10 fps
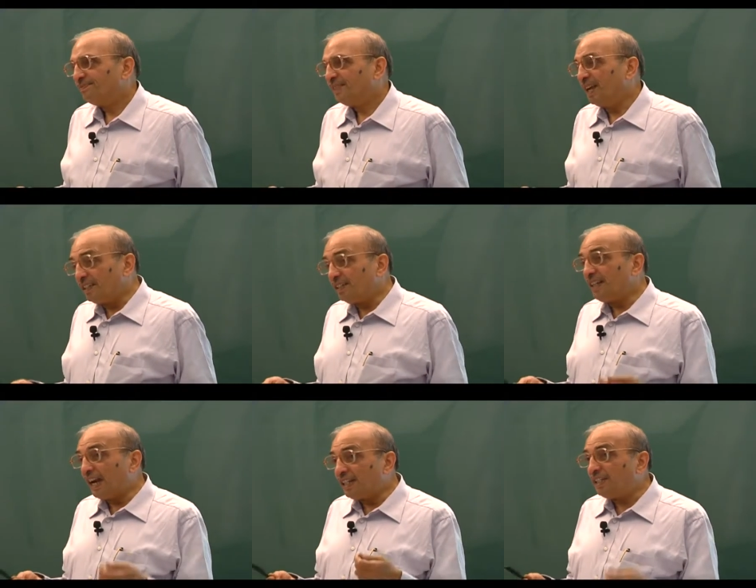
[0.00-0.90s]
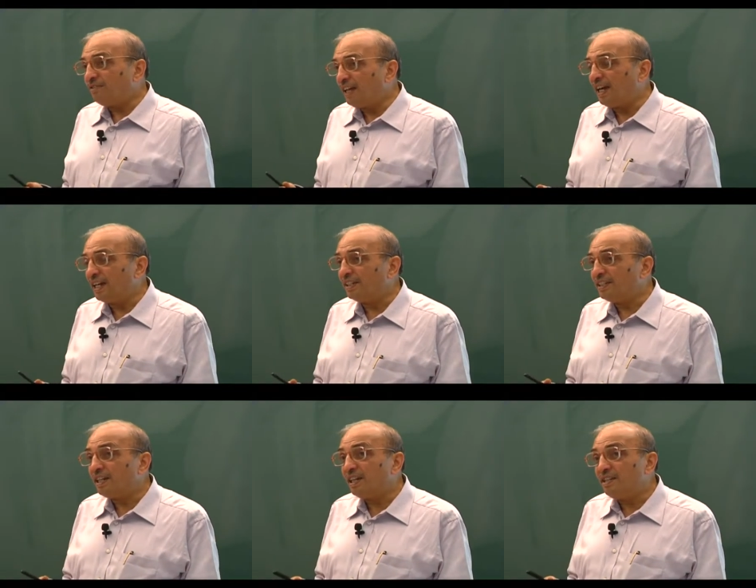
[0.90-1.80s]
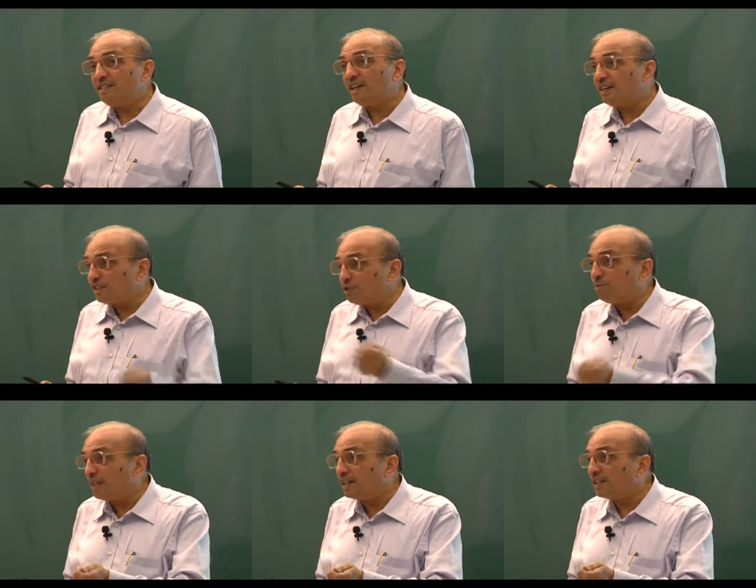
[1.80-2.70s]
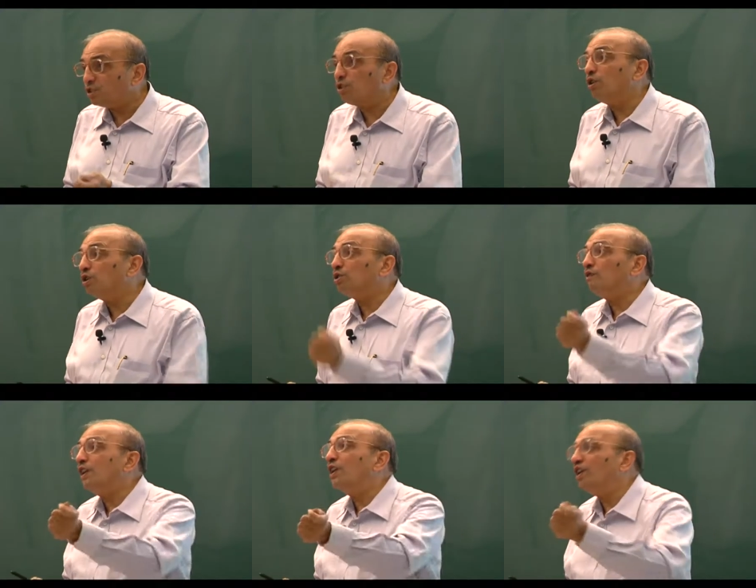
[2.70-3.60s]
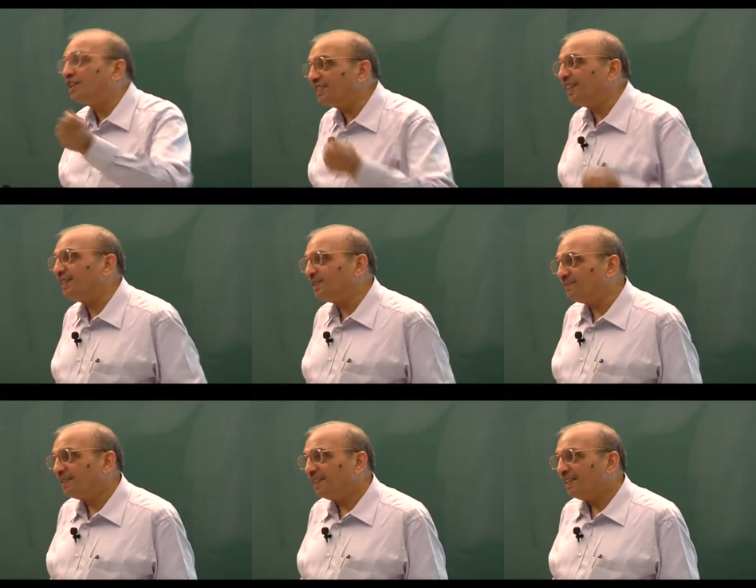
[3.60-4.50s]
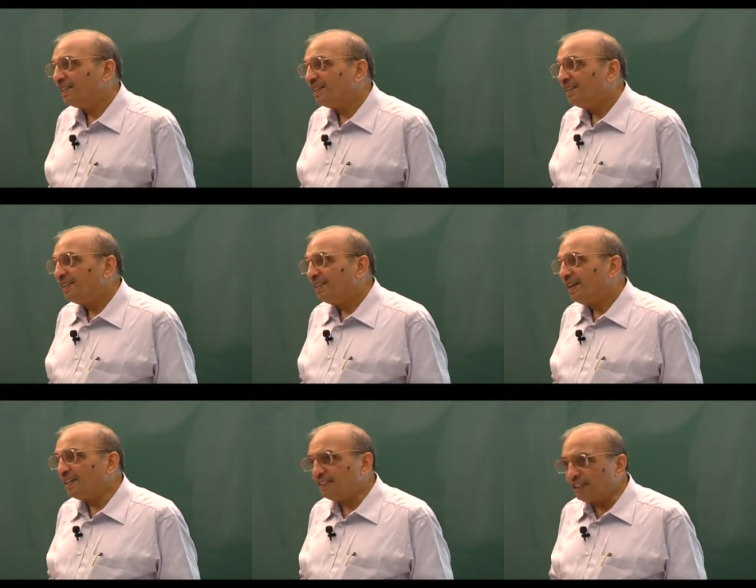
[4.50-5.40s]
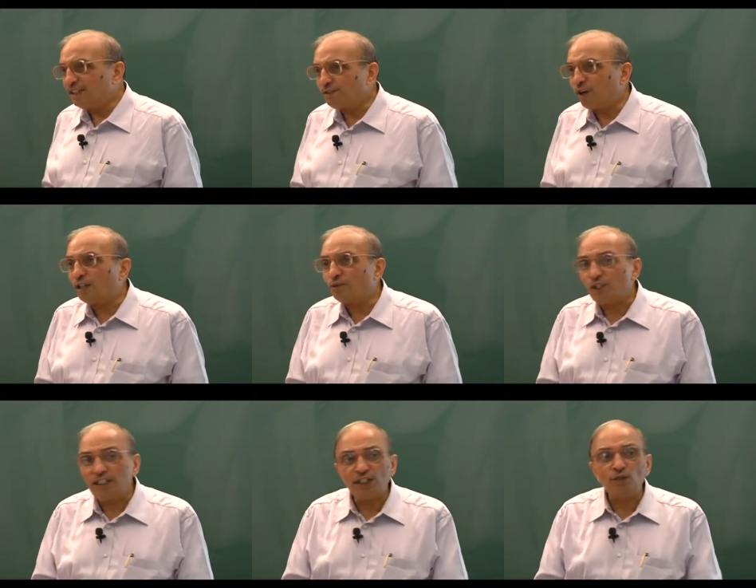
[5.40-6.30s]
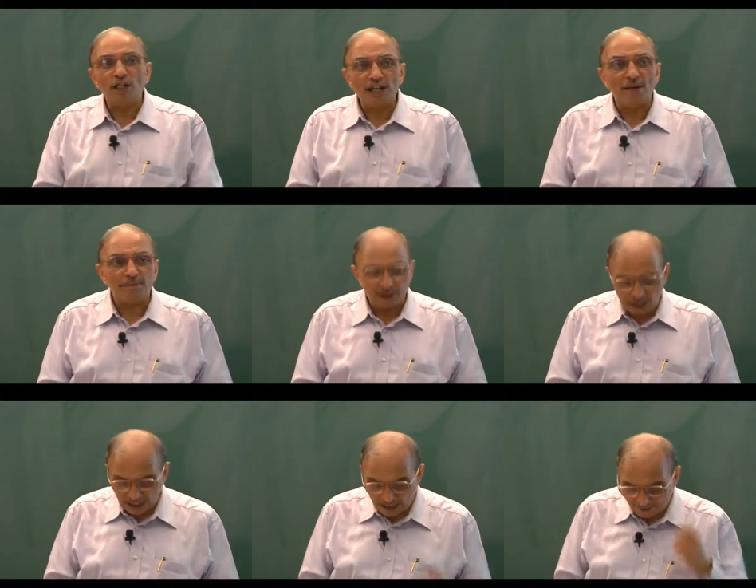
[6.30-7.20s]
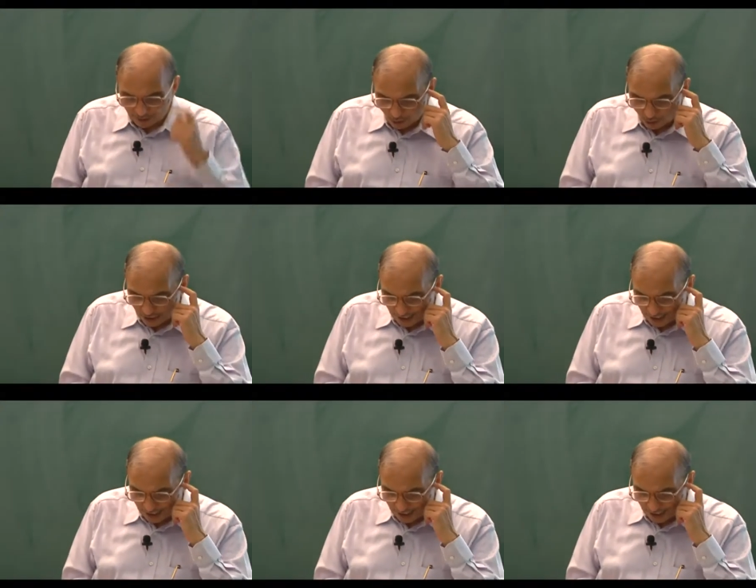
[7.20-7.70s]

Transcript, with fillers: And that is where the cultured human scores over ordinary And that is what we need to adopt in our own